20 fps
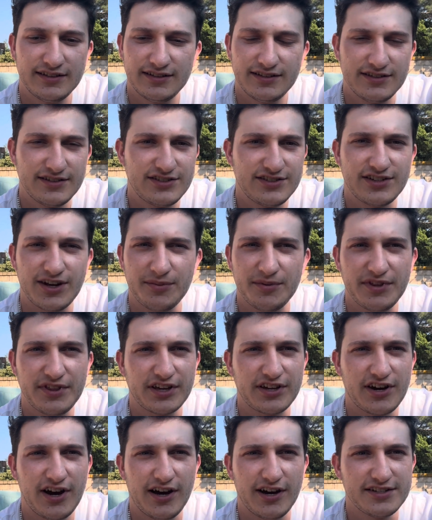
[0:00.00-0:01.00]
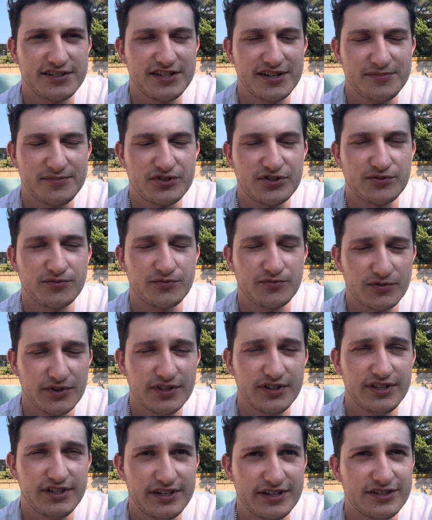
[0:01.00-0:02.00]
some of the concepts are
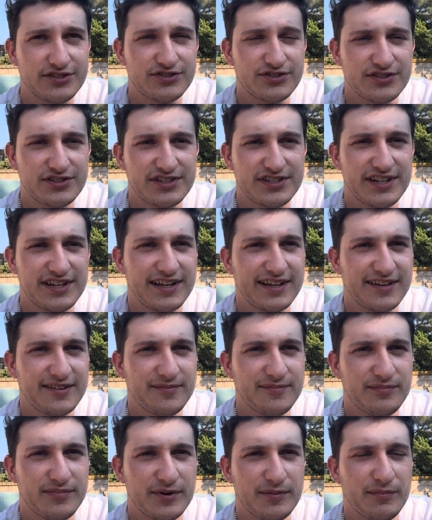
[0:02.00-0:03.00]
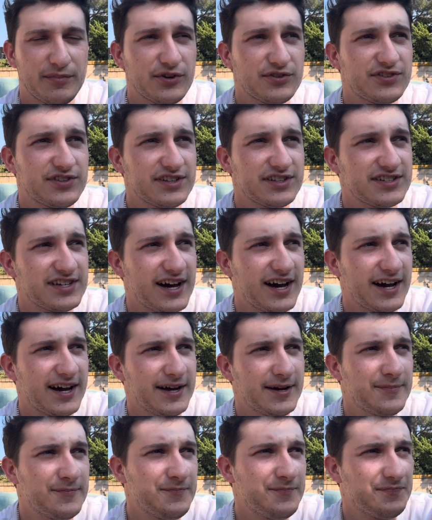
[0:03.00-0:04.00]
really interesting, but most of the
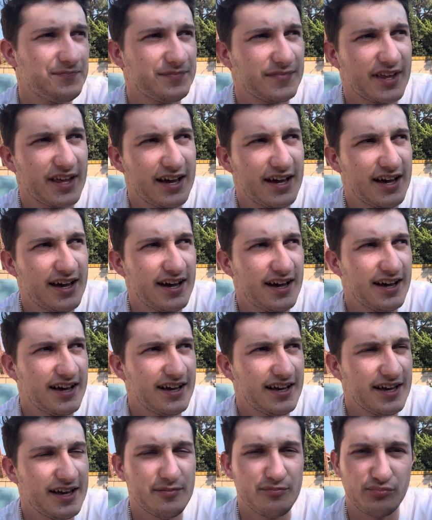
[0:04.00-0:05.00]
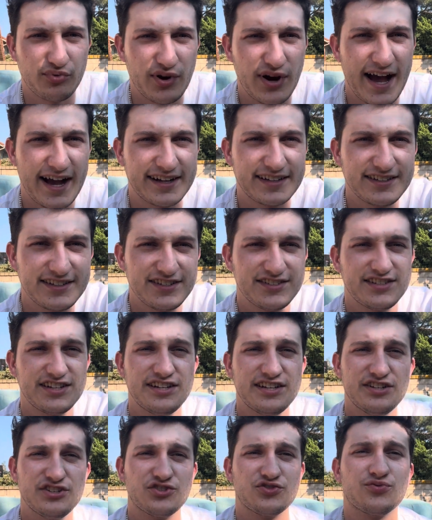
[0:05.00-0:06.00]
time in practice, it
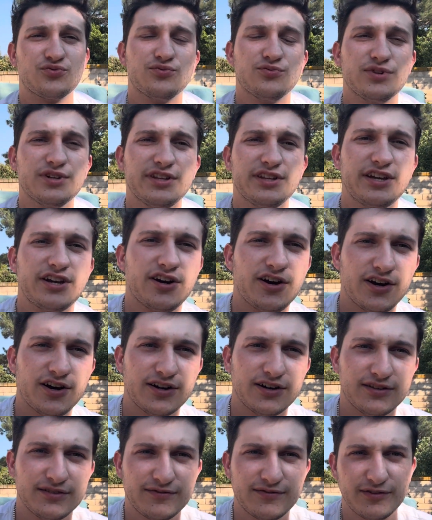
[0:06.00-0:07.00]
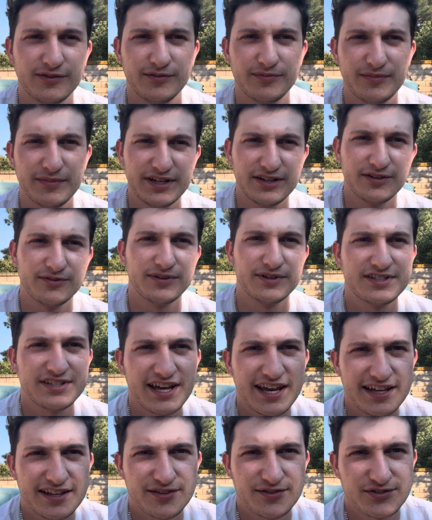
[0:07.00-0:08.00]
is really hard for me to
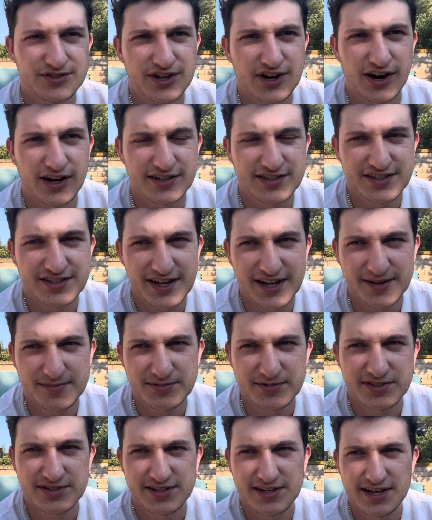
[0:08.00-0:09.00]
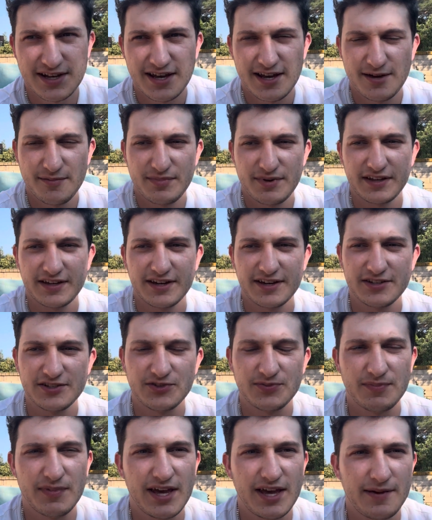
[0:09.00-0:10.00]
retain those concepts,
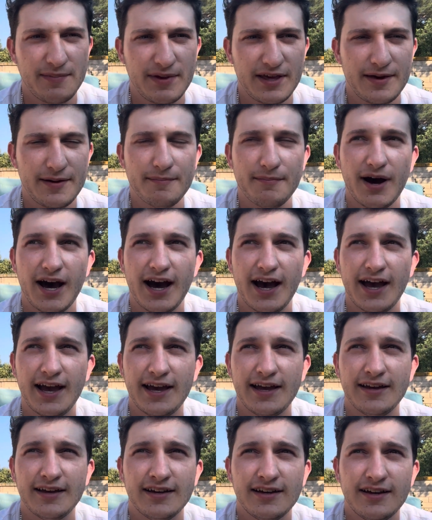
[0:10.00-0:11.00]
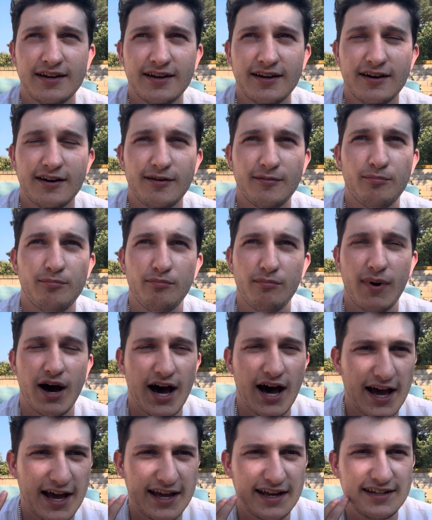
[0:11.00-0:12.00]
because maybe my
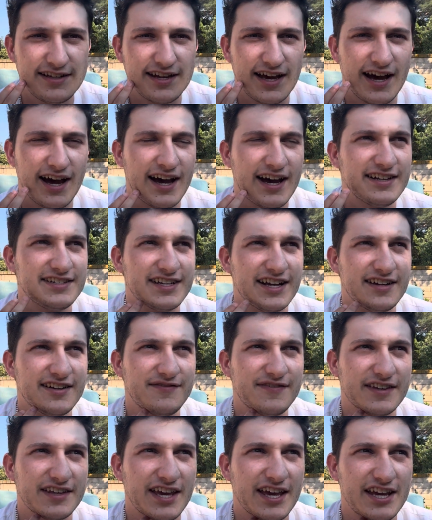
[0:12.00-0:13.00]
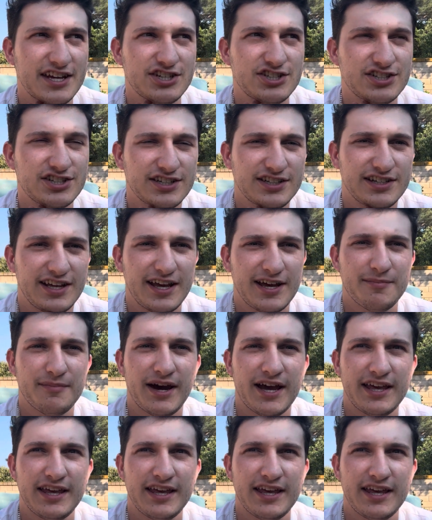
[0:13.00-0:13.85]
mind identification and my